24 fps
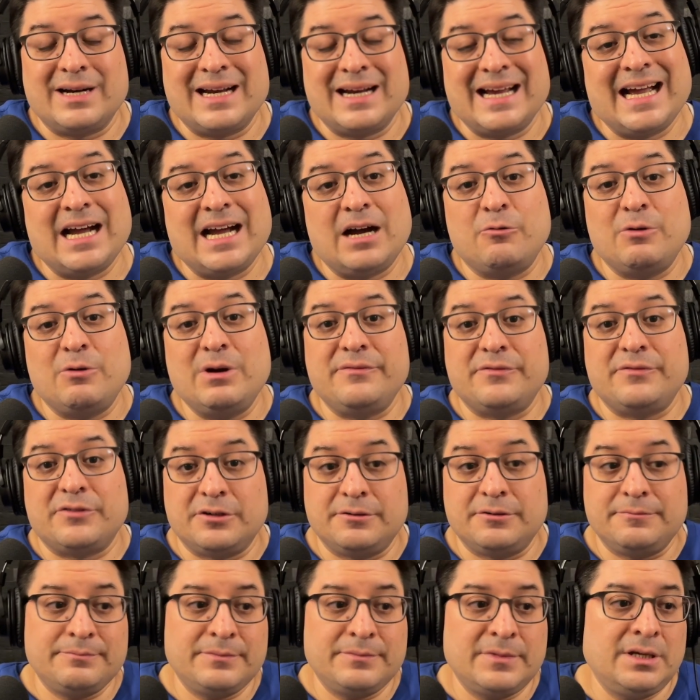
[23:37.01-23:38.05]

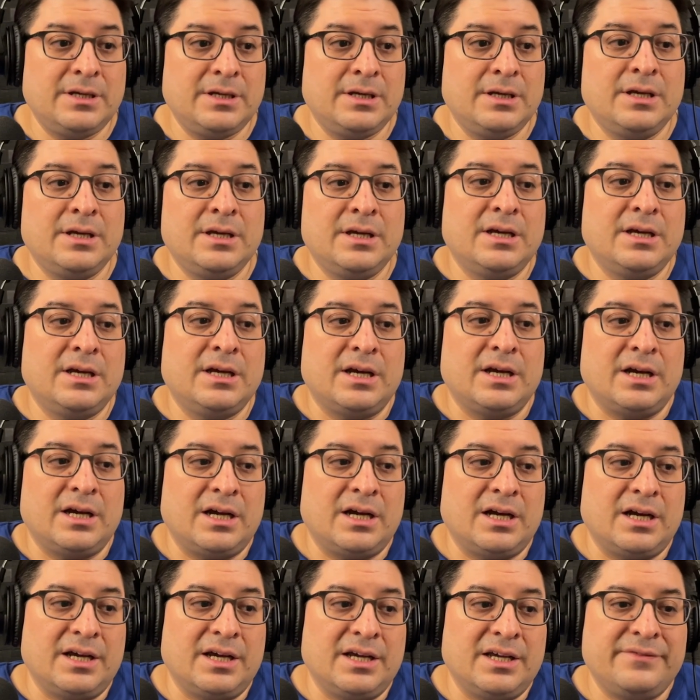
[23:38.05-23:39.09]
However,
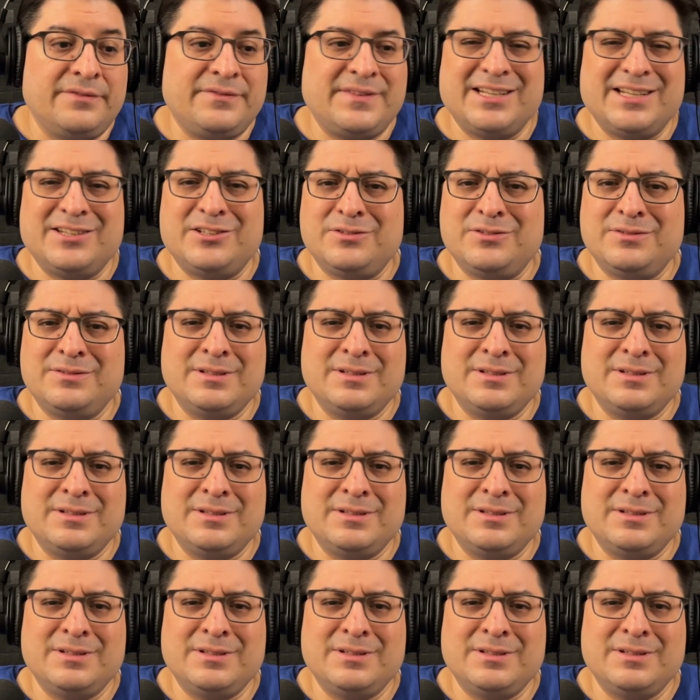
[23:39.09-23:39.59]
if they